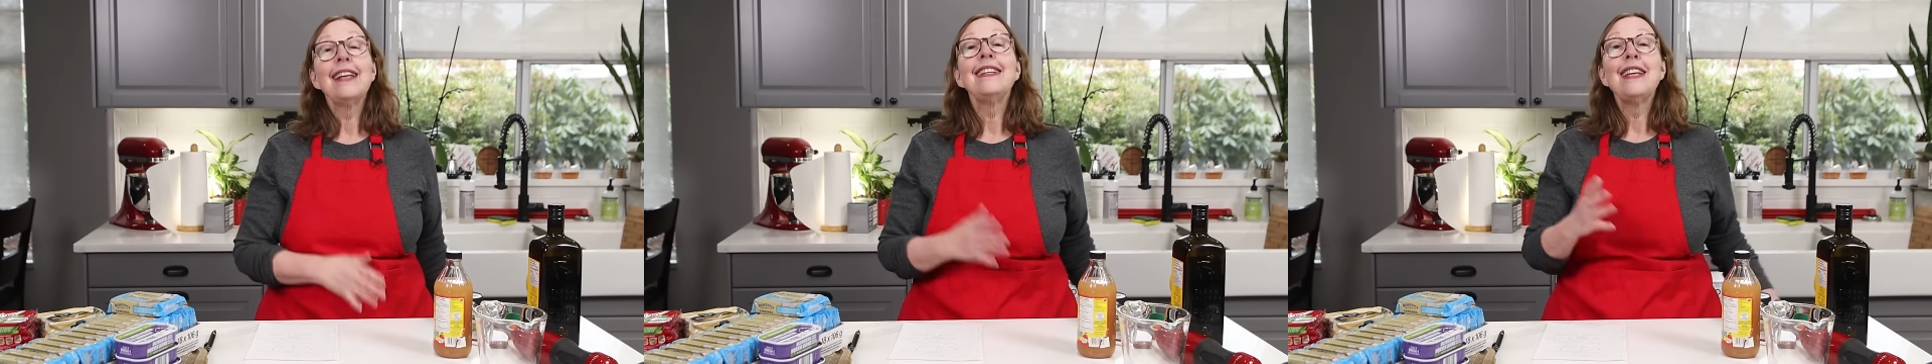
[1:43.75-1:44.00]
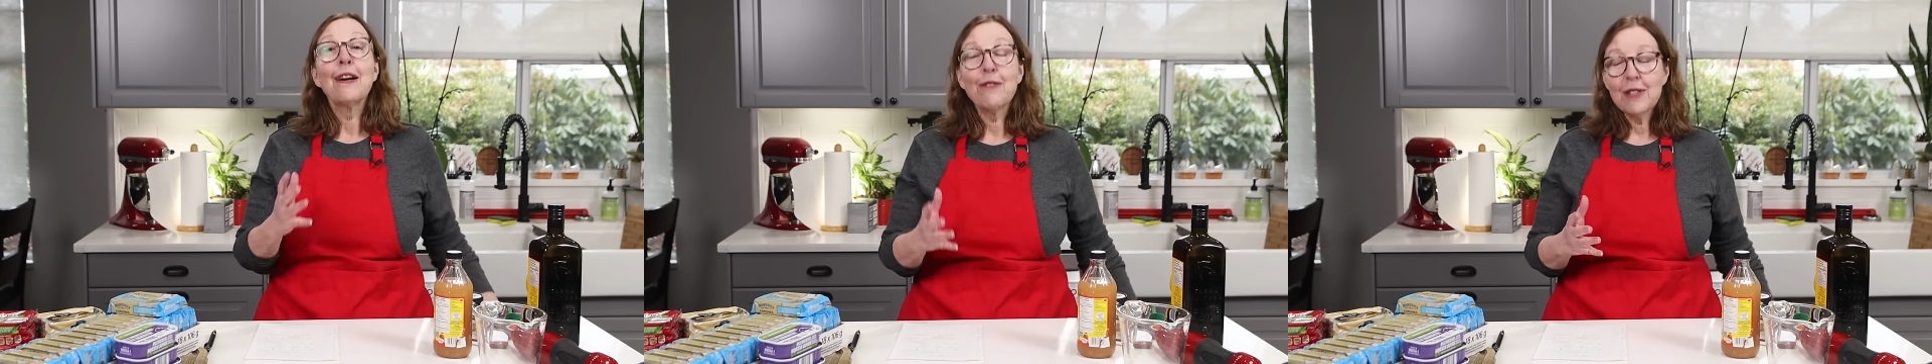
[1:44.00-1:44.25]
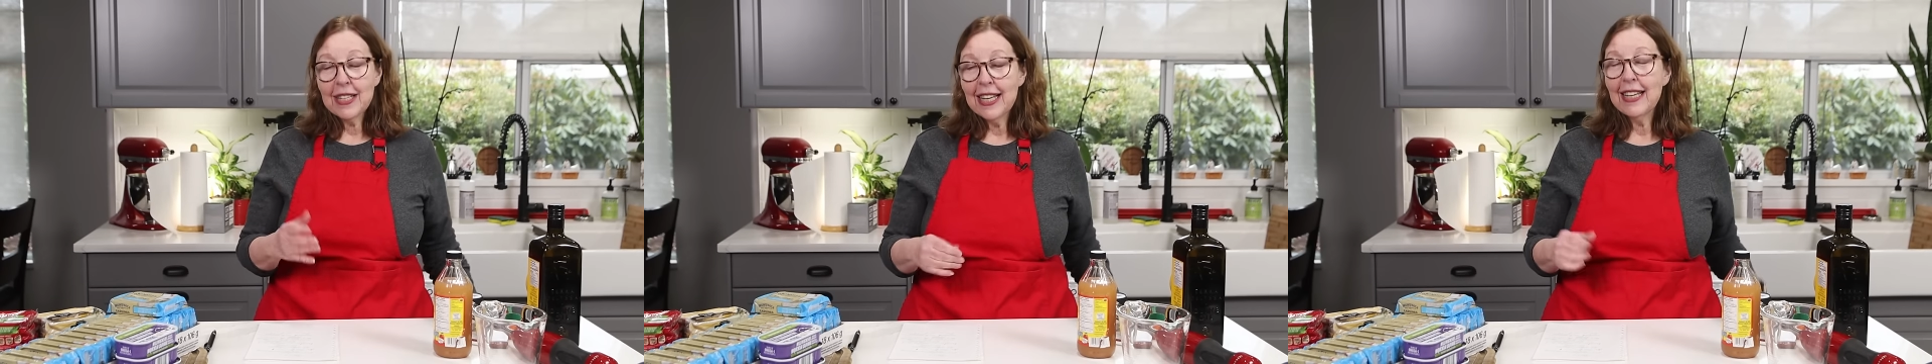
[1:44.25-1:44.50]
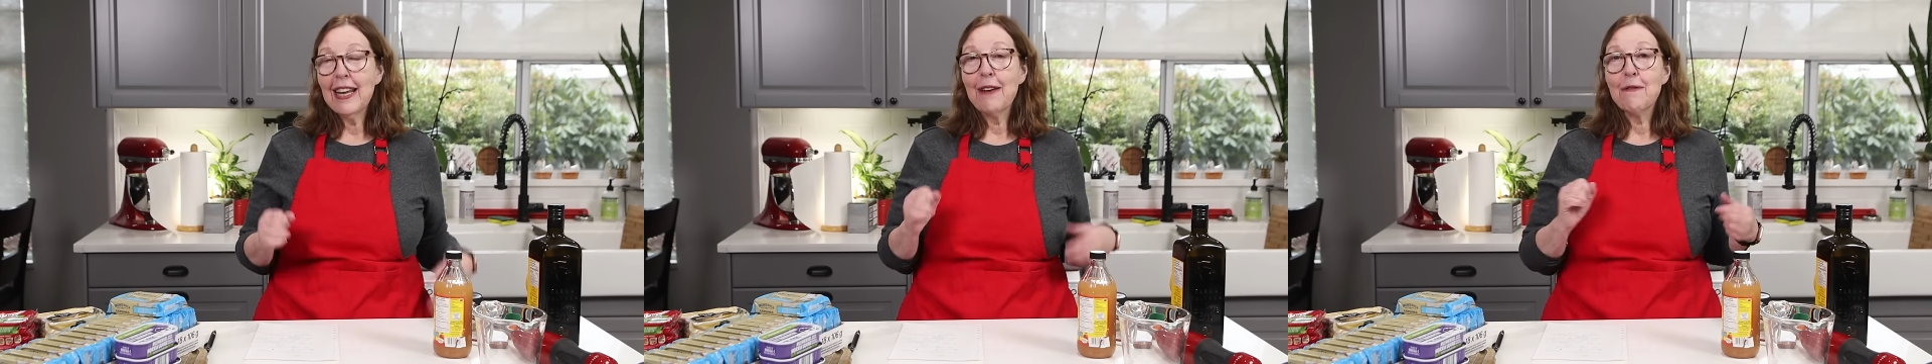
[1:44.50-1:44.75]
Never
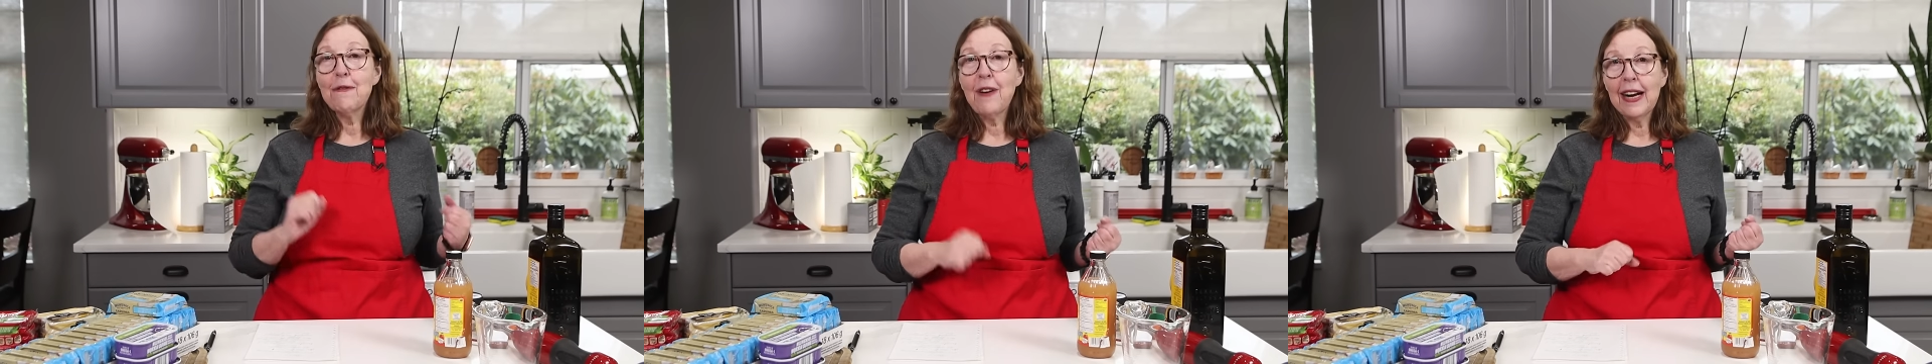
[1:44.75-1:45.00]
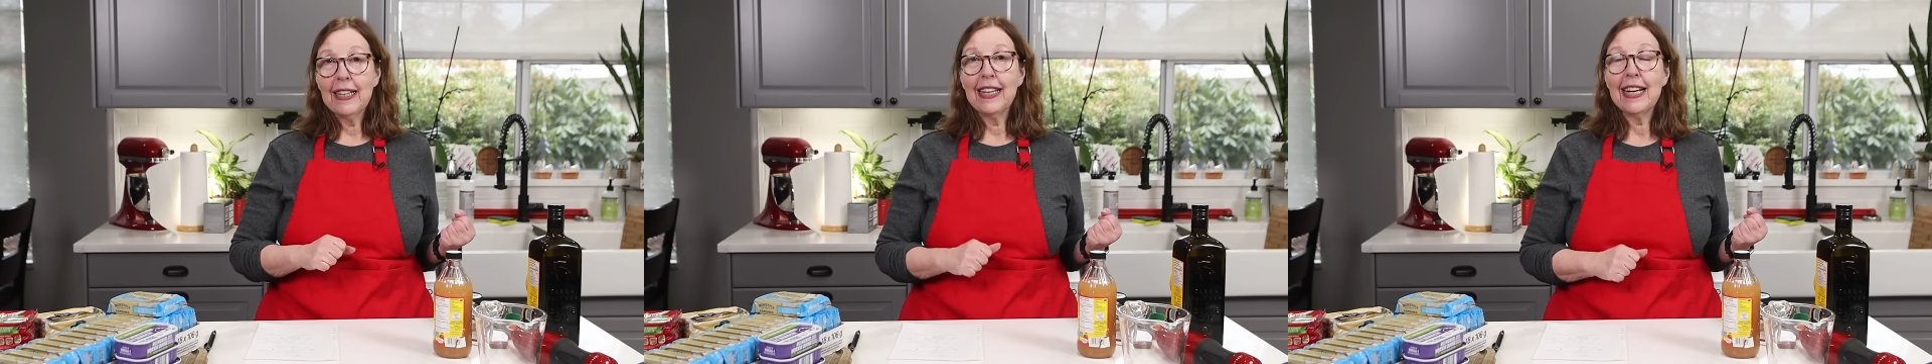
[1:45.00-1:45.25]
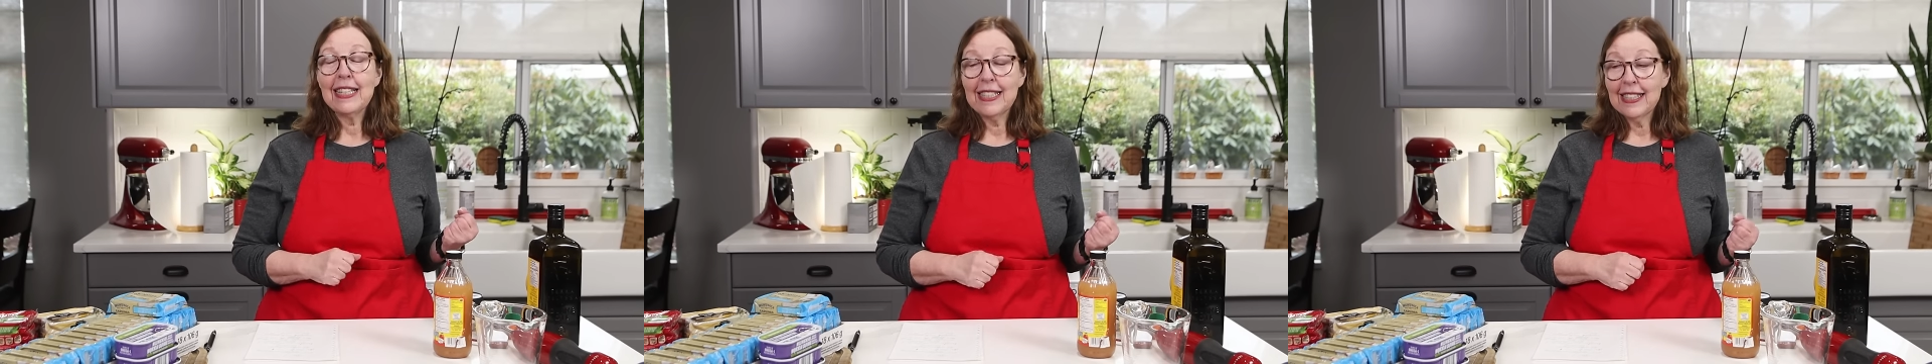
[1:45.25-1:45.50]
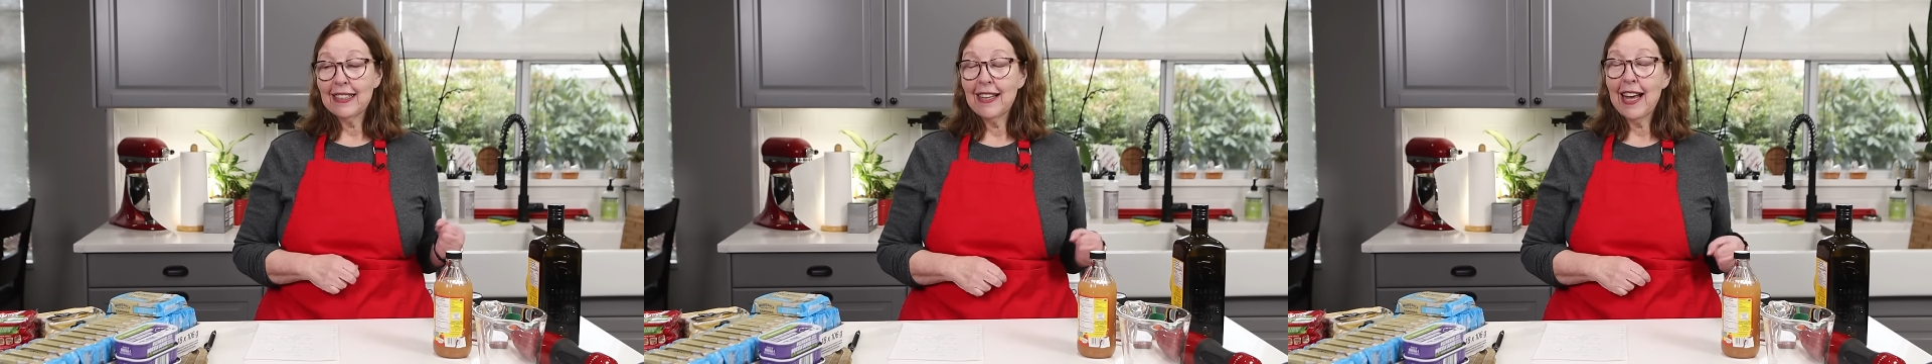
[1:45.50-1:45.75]
did, and finally I
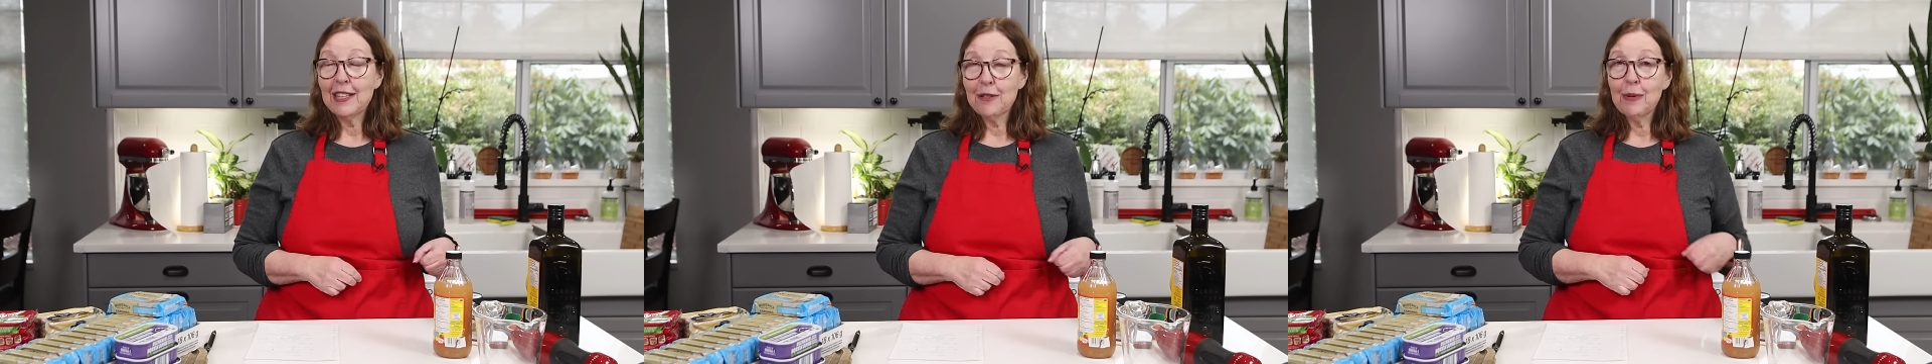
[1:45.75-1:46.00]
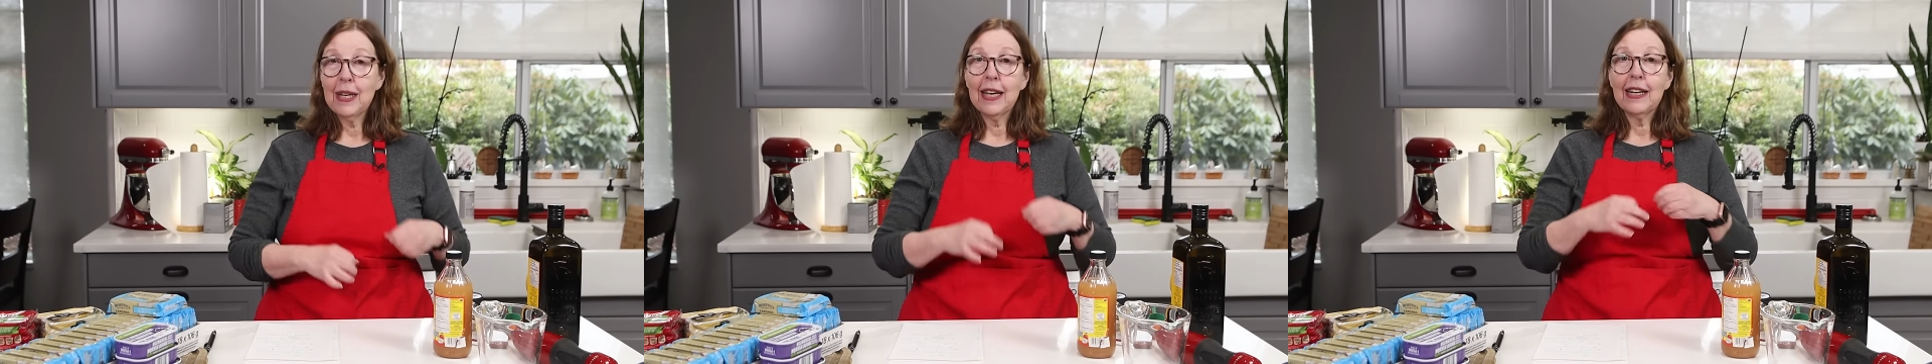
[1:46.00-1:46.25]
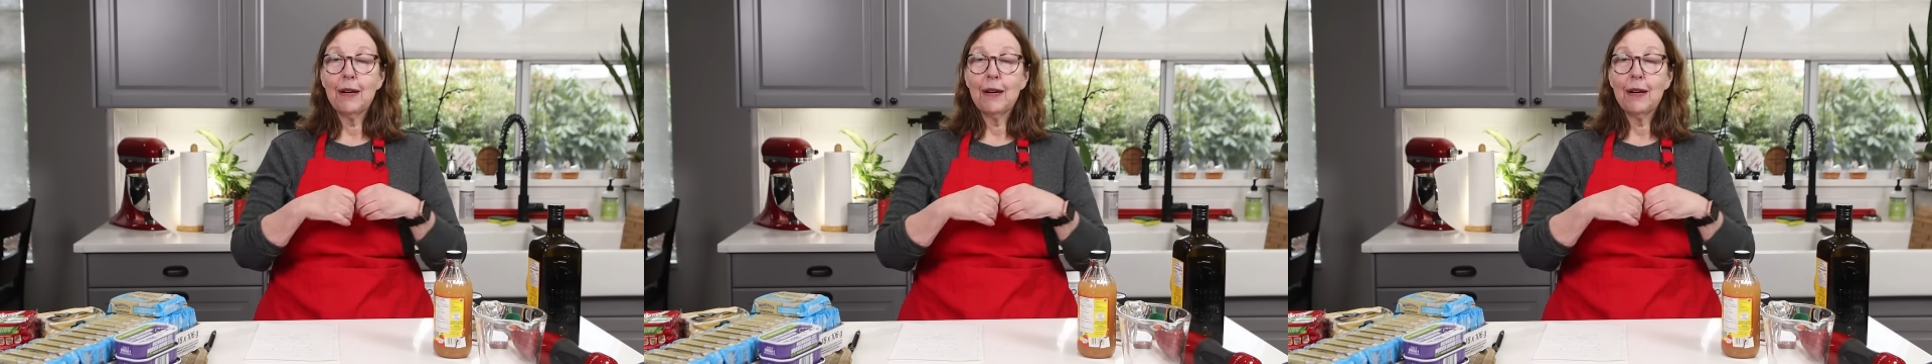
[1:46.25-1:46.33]
did it last week,